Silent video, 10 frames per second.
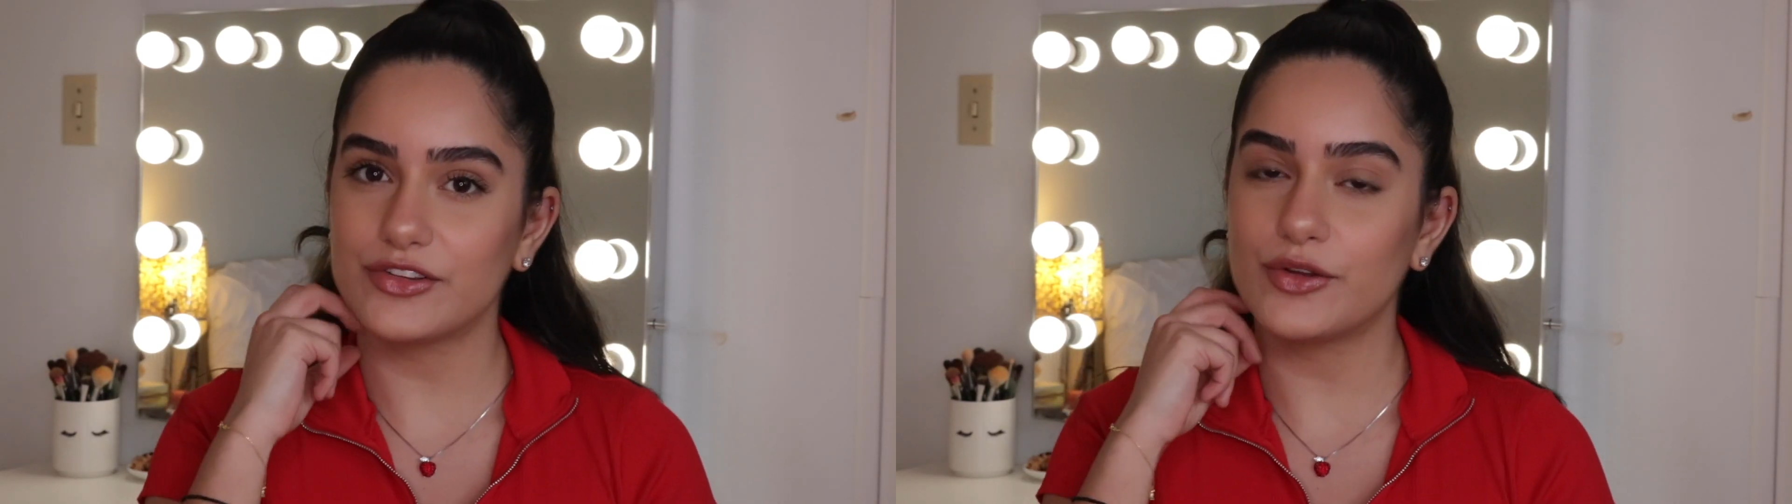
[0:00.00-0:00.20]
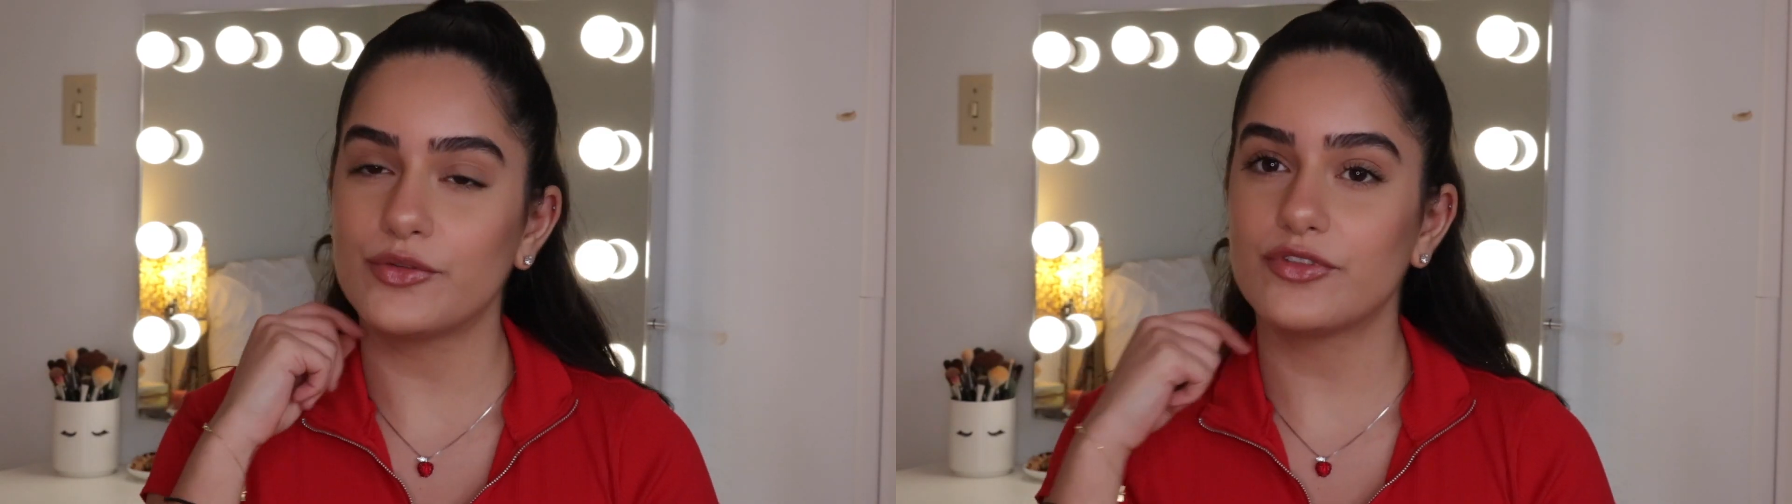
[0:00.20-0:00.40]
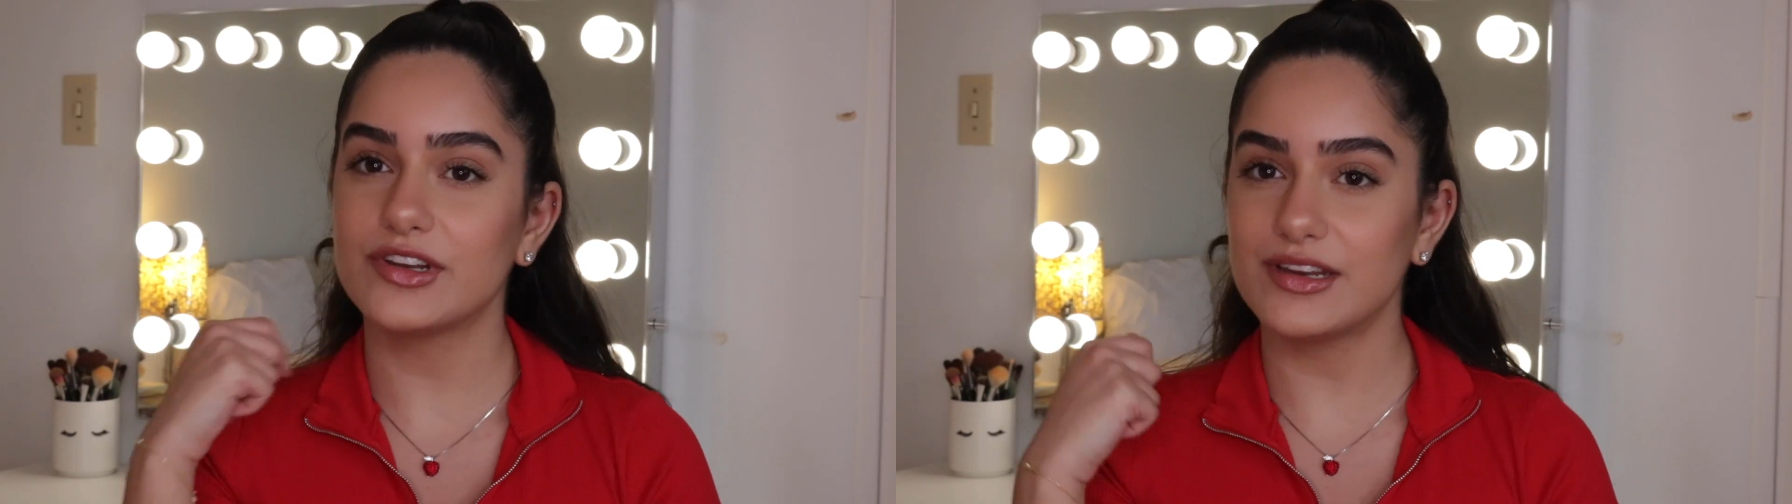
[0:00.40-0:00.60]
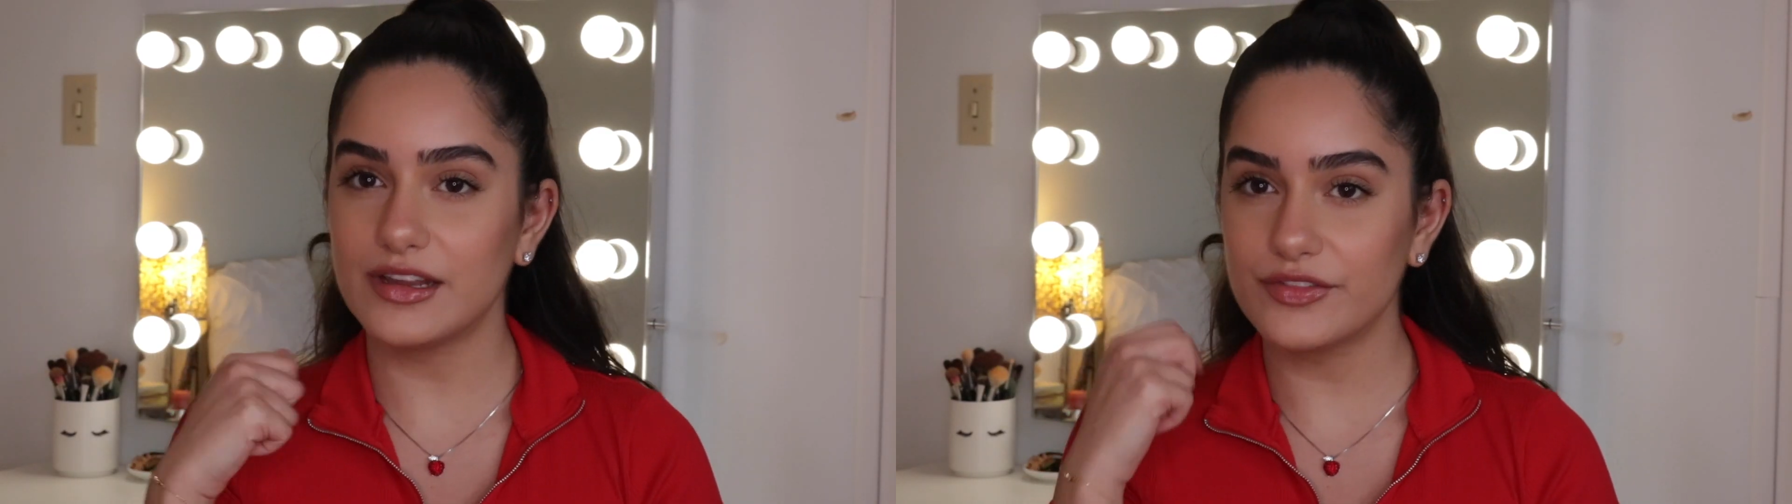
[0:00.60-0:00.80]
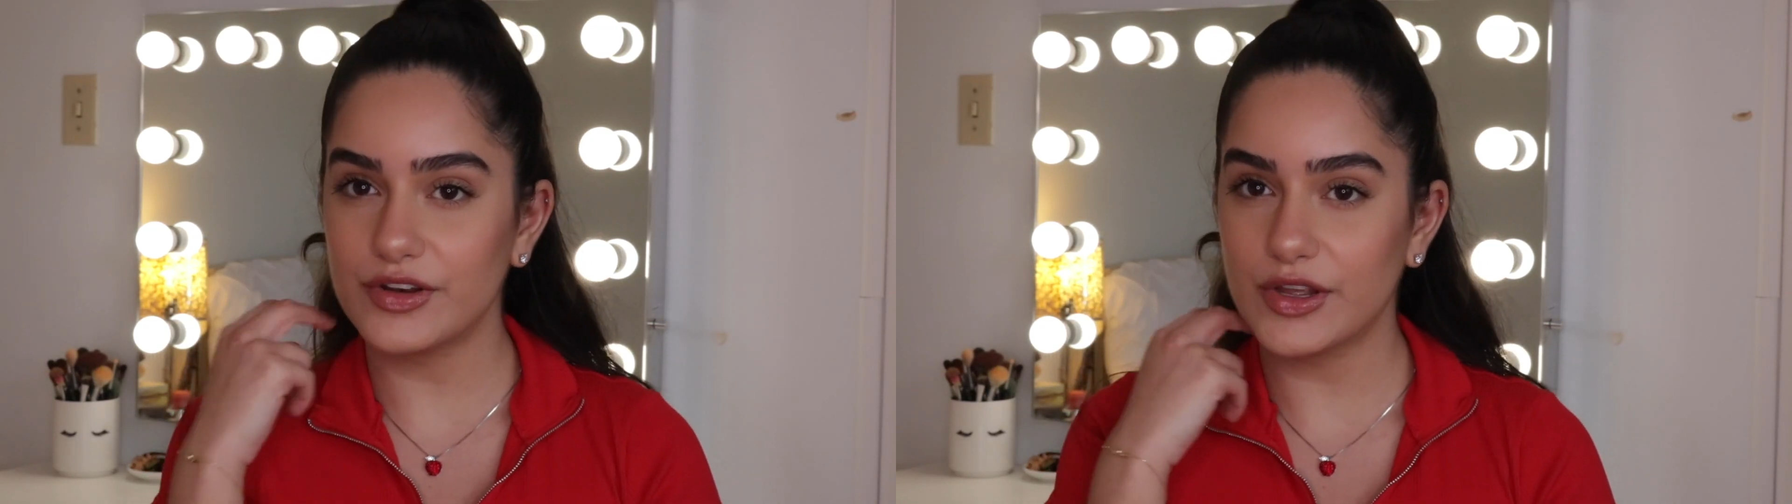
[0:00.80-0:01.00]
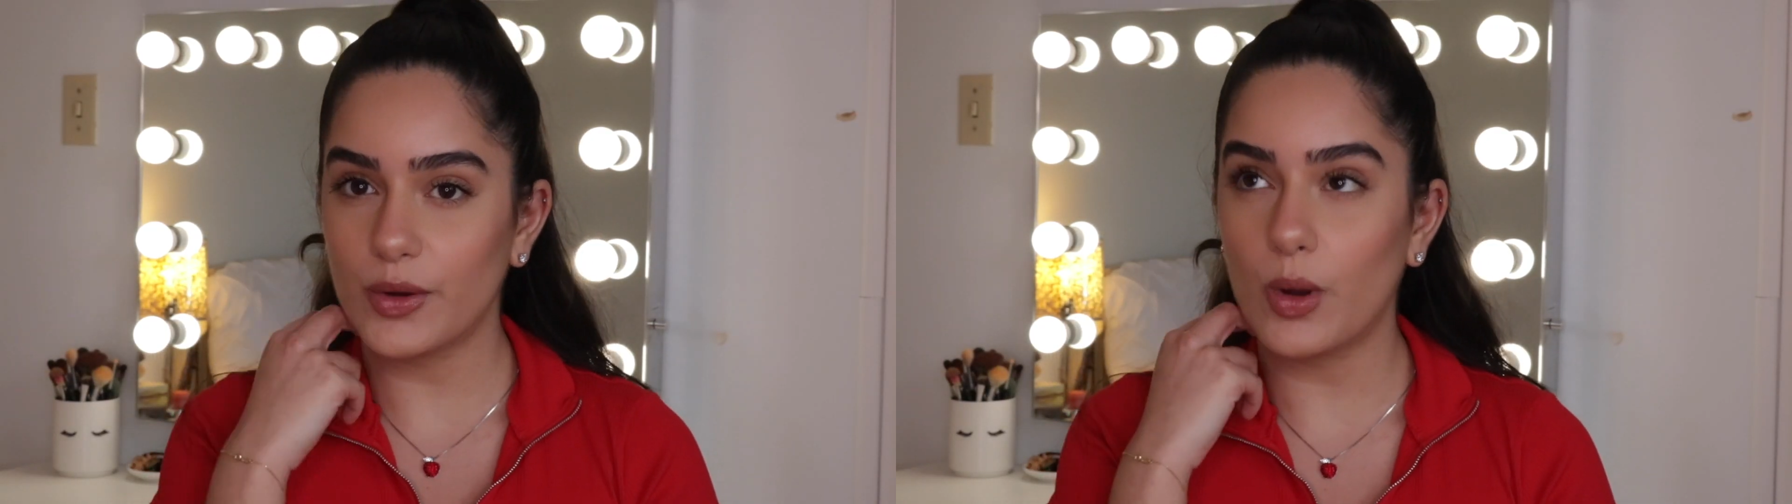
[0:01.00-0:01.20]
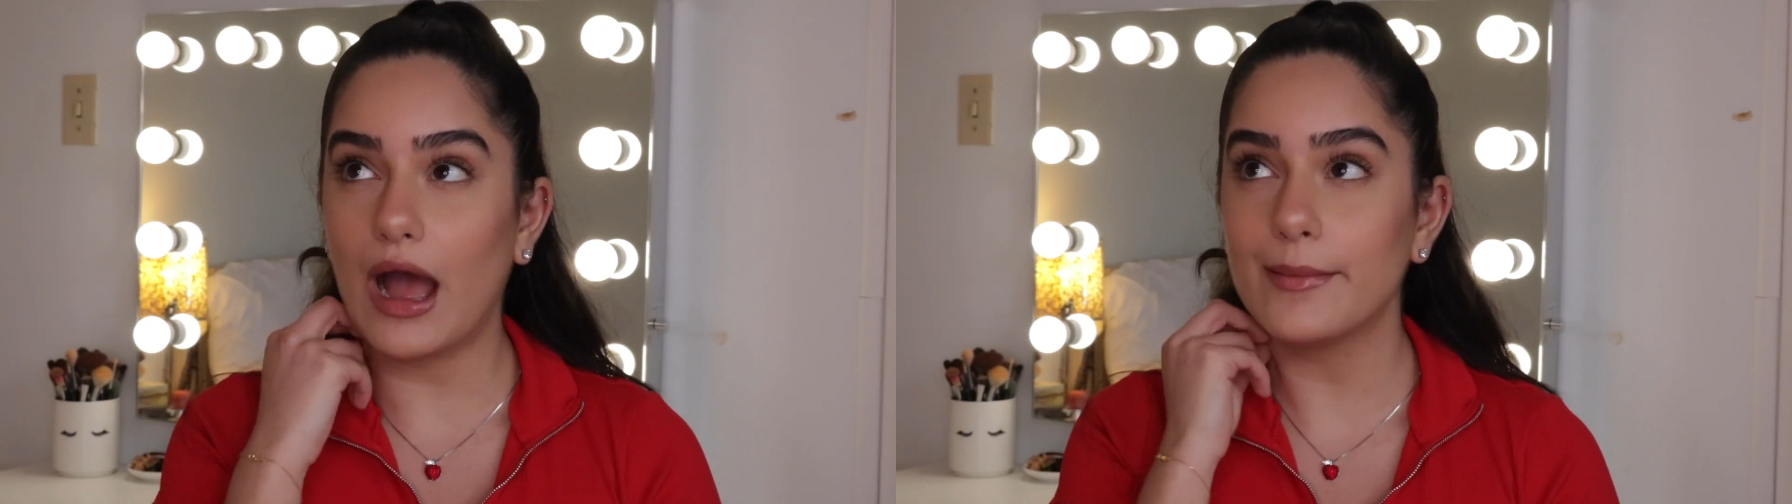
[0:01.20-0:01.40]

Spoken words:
So for today's video,